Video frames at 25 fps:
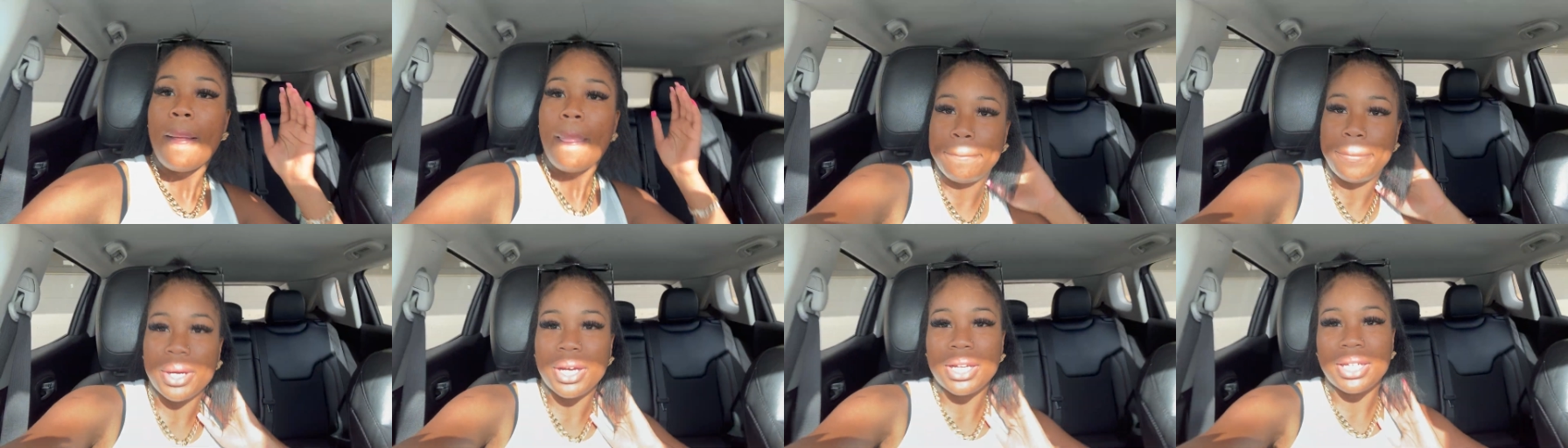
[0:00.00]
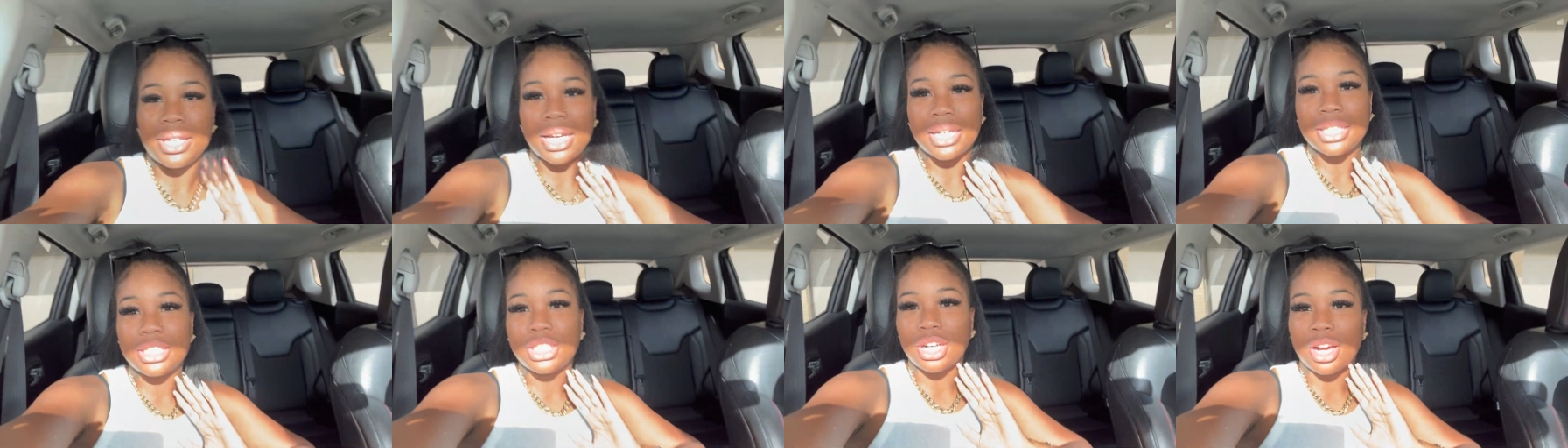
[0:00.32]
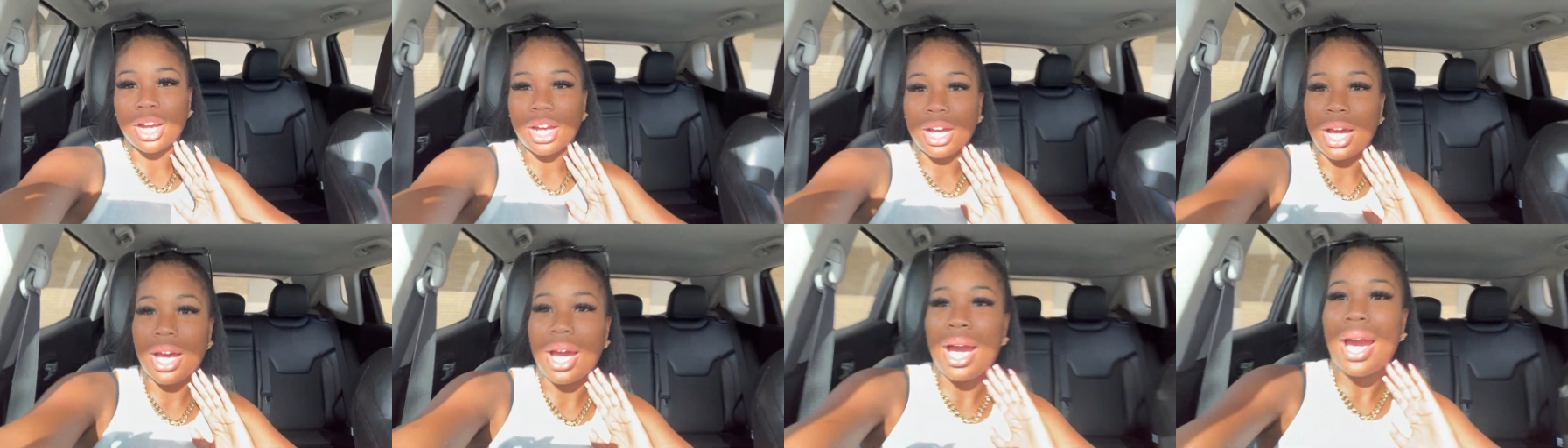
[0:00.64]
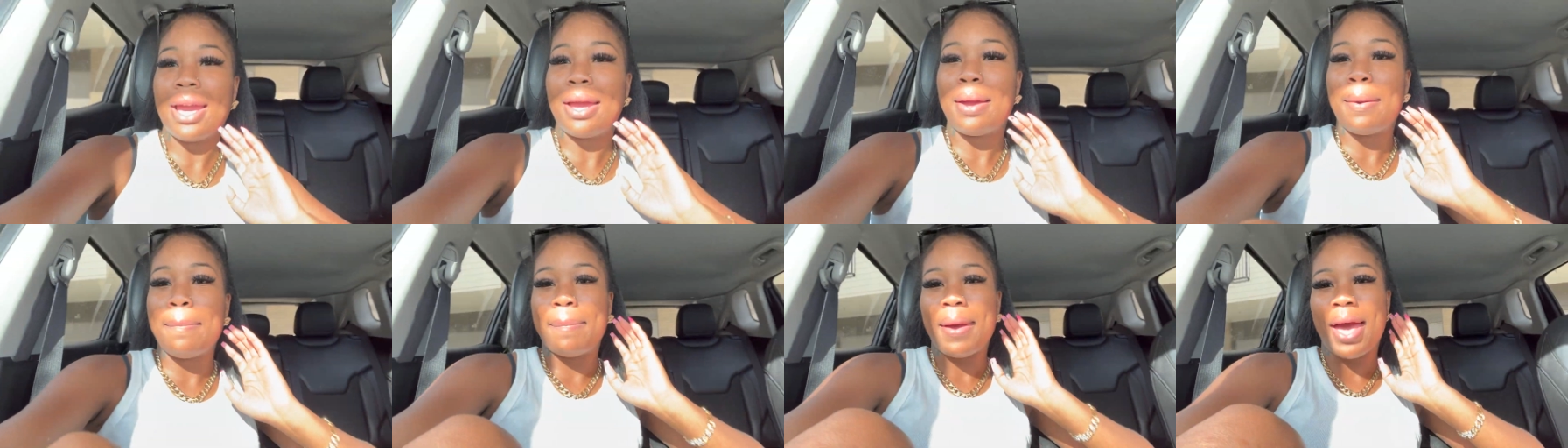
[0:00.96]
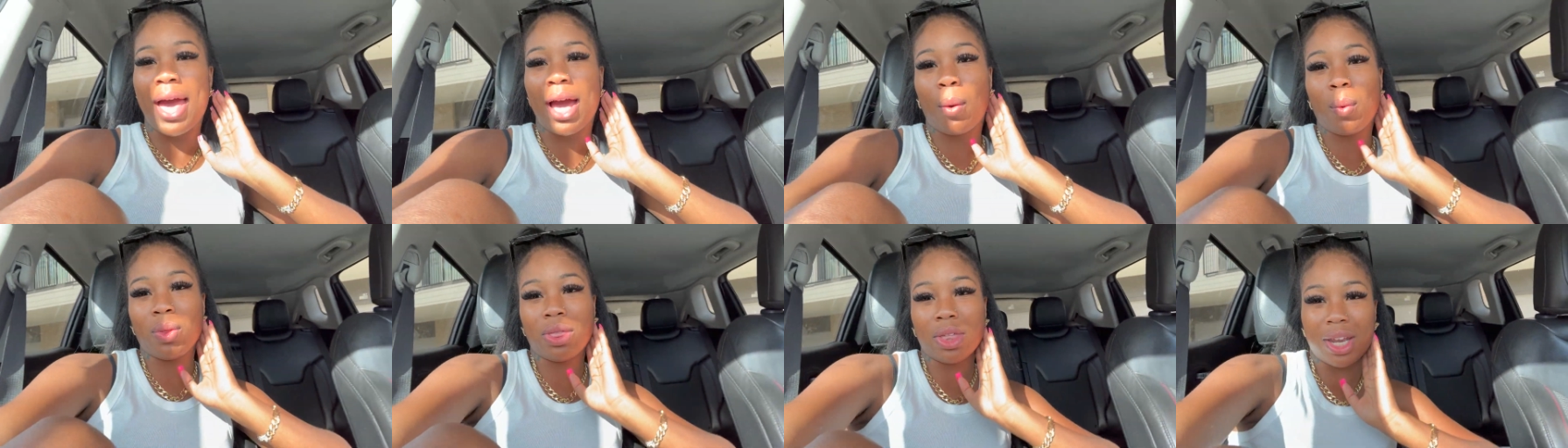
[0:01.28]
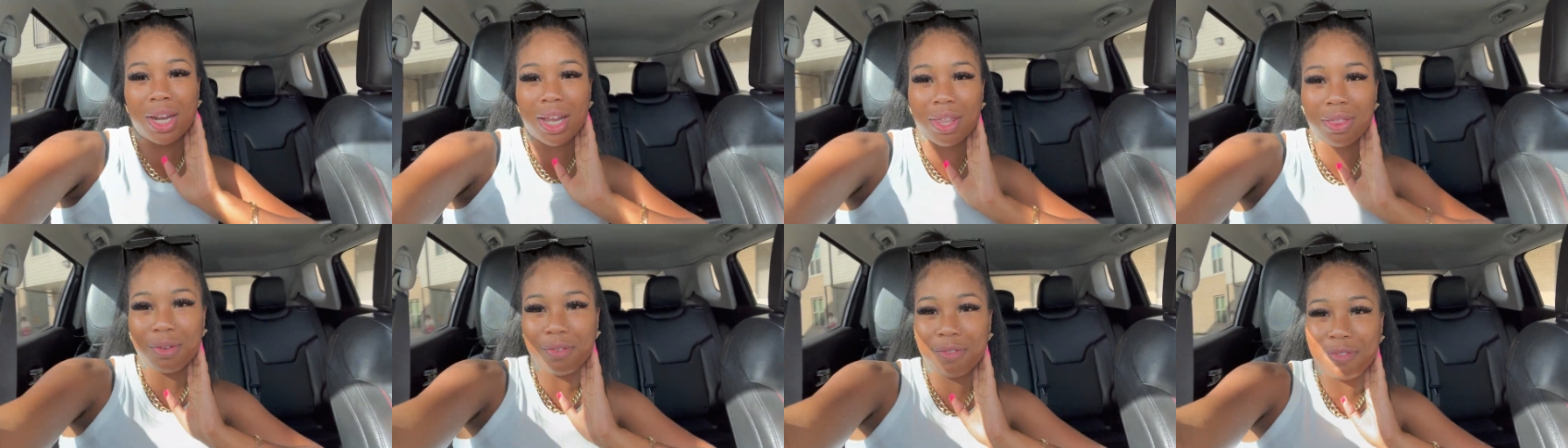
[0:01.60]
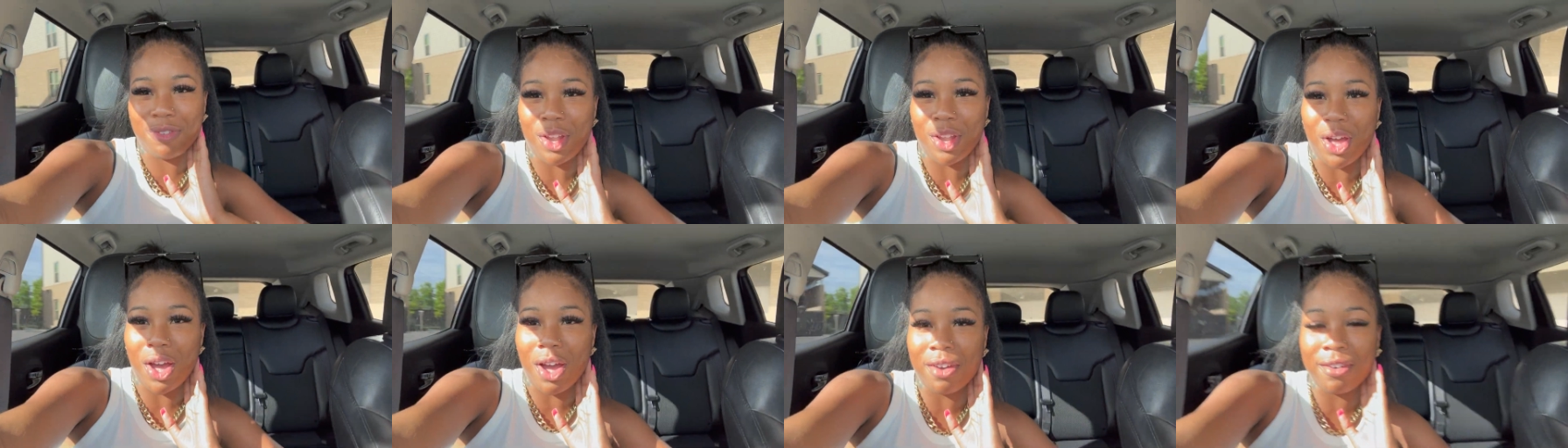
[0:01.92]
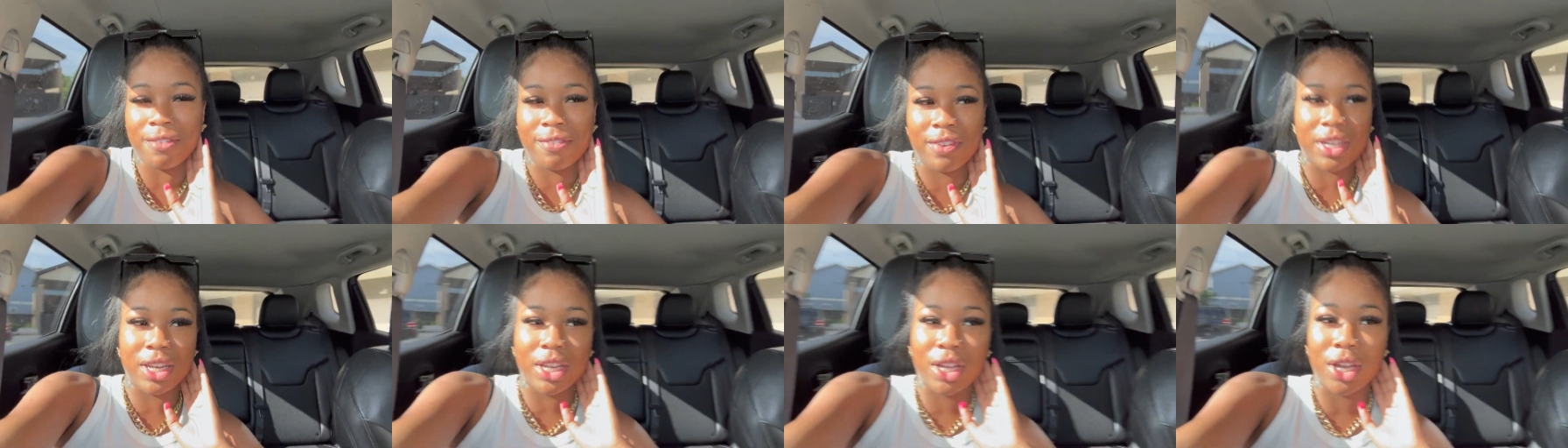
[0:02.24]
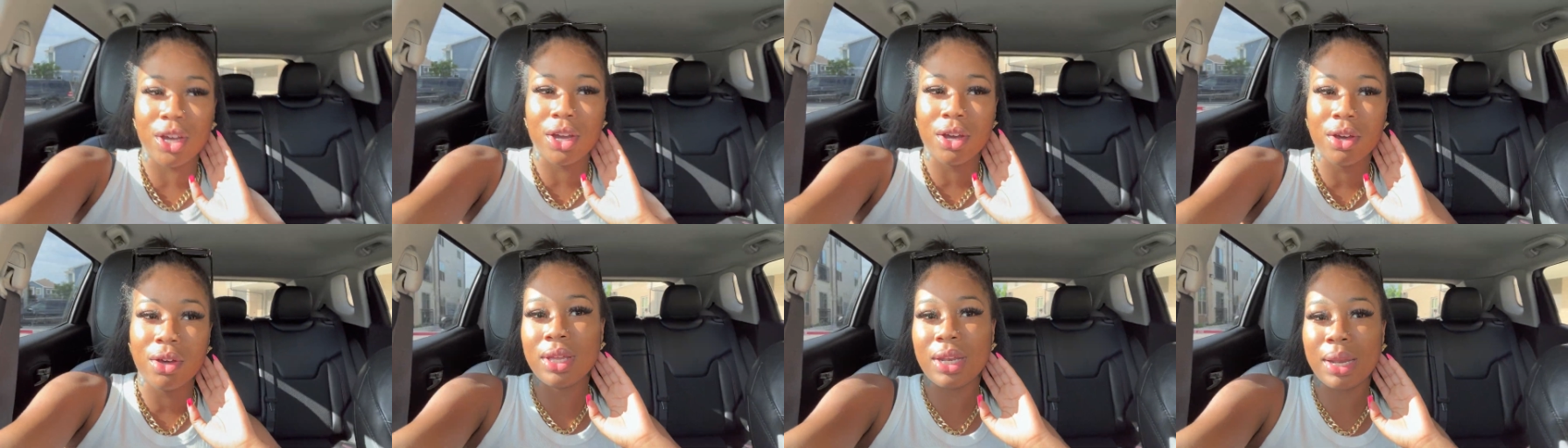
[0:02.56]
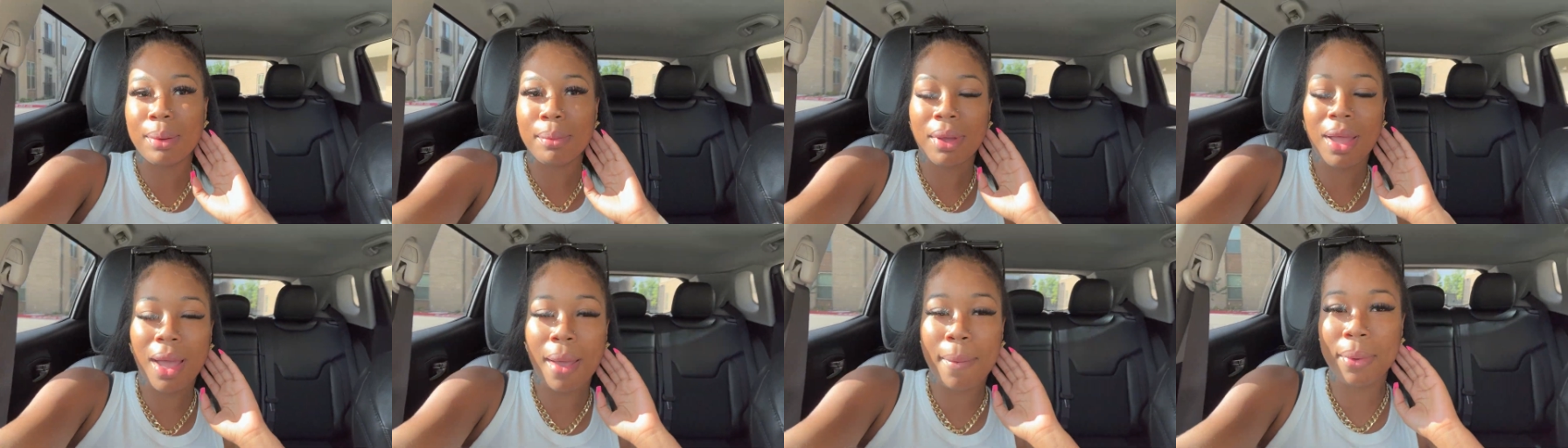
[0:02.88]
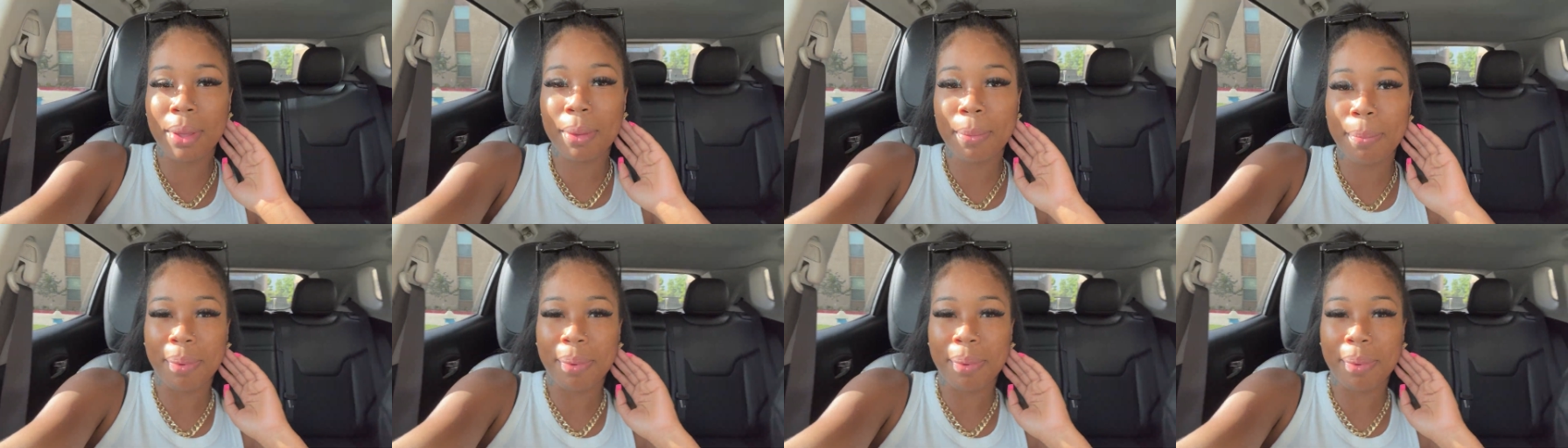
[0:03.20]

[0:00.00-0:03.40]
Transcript: but yes y'all i am back with another vlog video and i'm coming